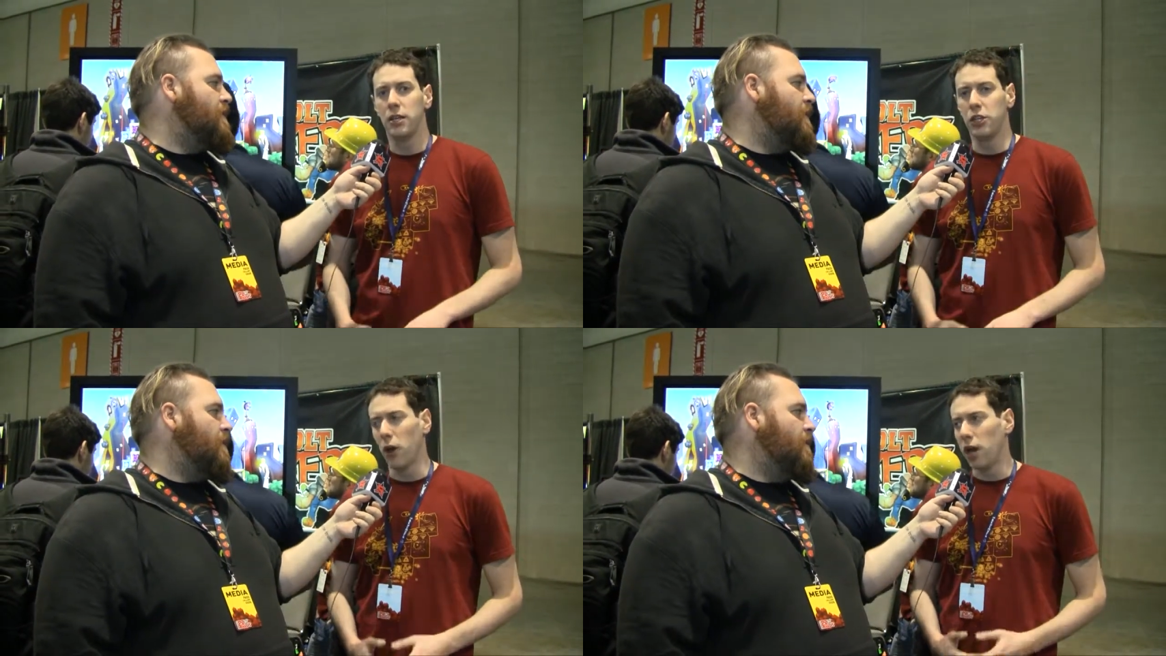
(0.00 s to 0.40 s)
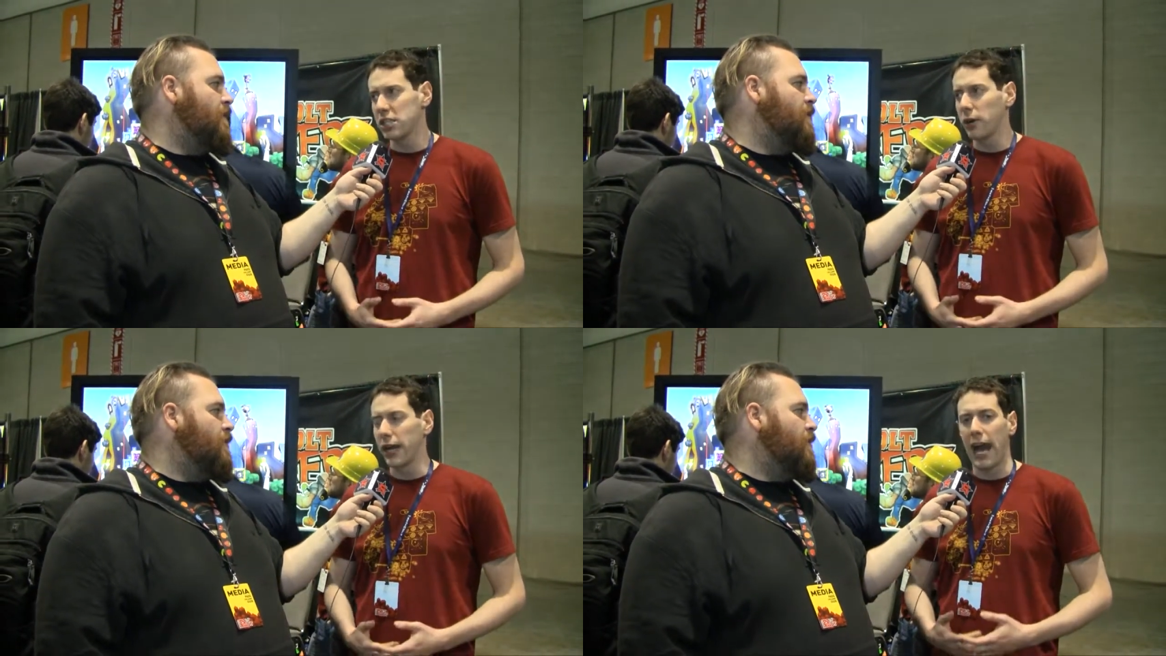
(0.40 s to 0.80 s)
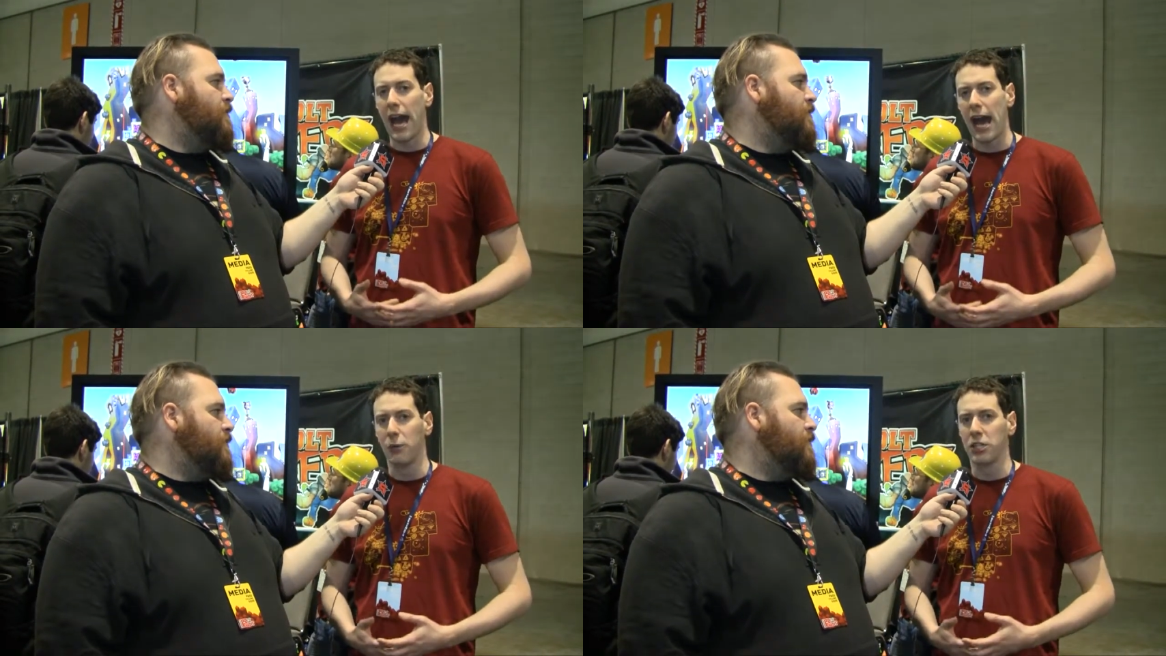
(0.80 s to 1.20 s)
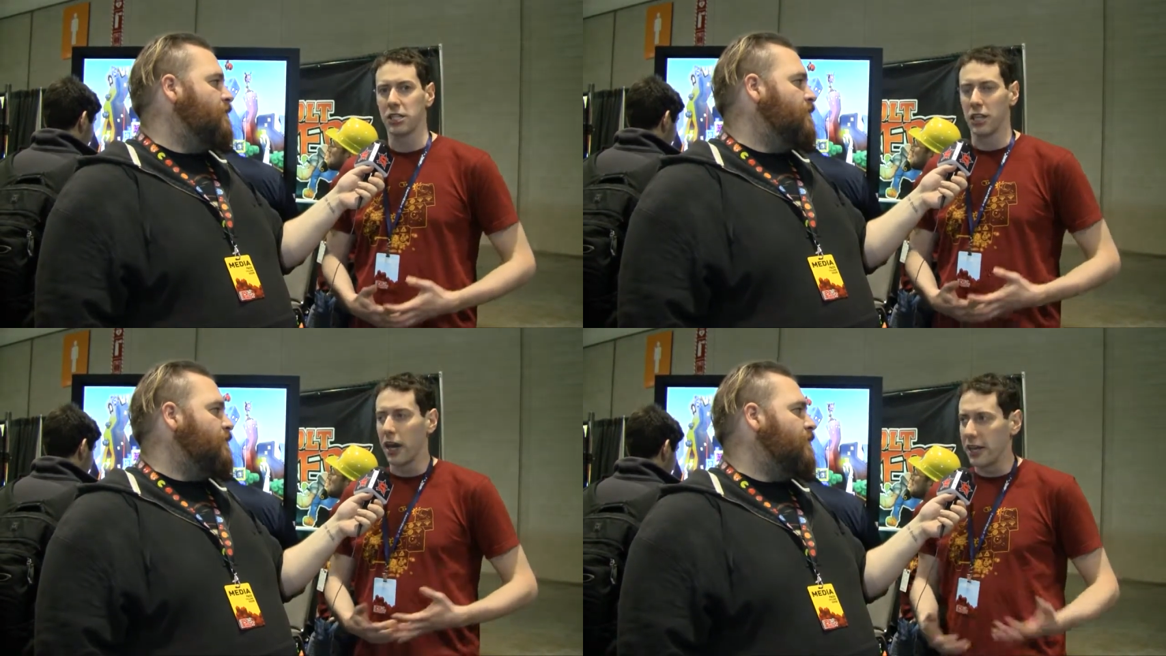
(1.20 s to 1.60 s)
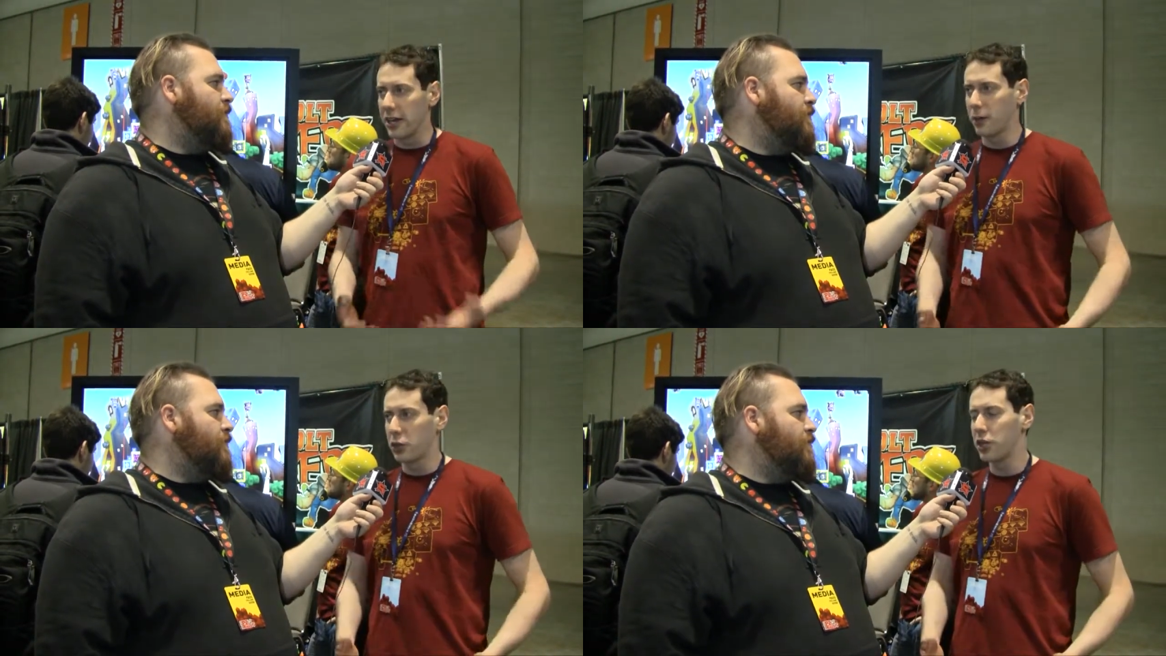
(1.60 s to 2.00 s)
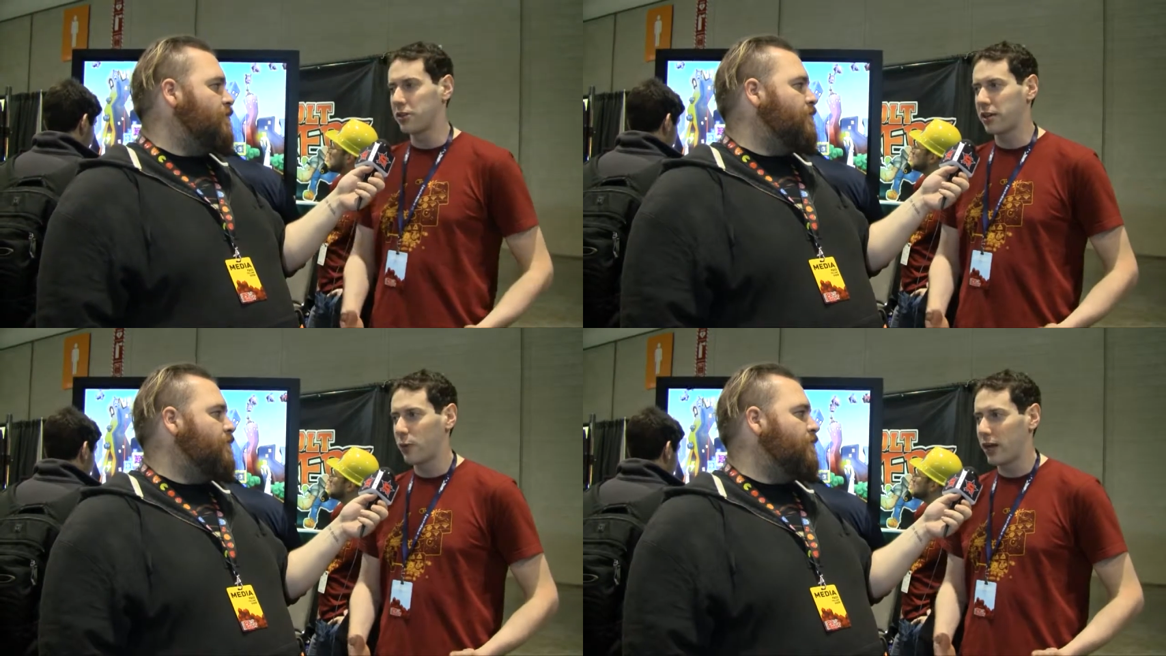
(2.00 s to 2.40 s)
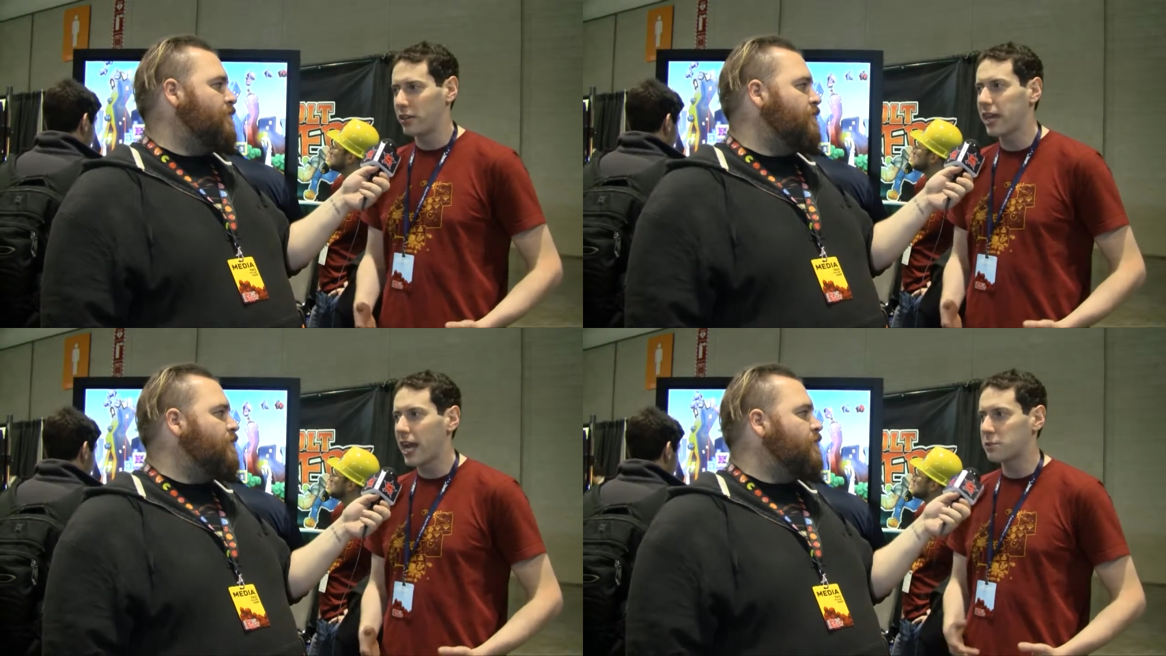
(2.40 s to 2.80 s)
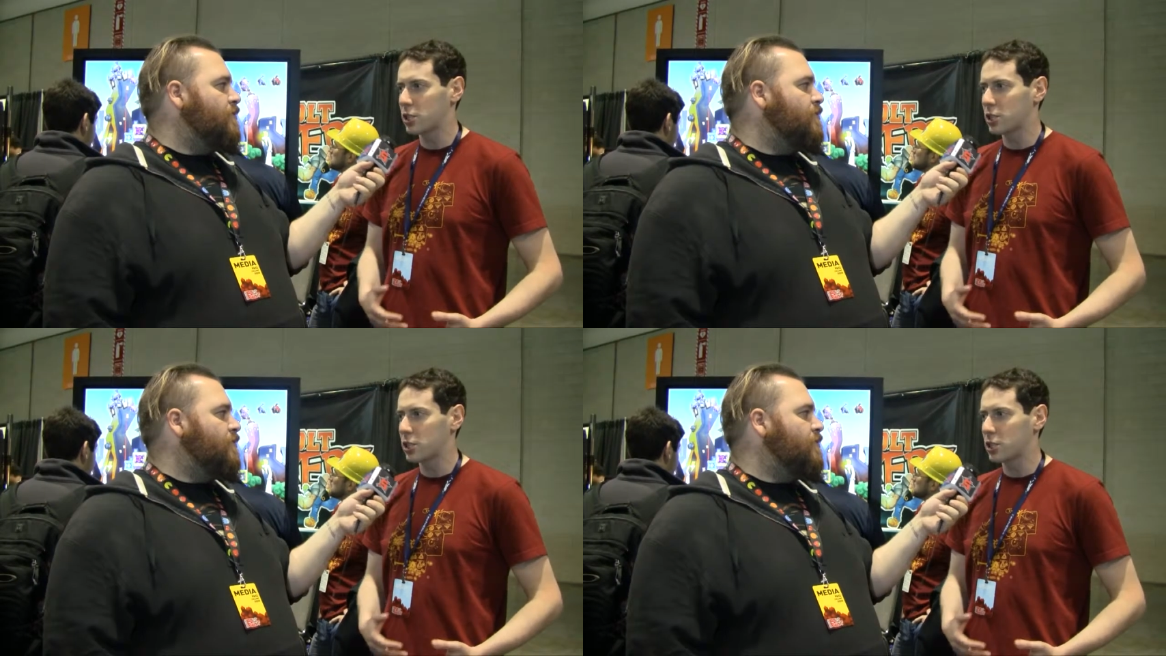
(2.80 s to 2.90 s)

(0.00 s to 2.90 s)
Speaker 1: you also get a hat, which is an unlockable thing you can wear in the game.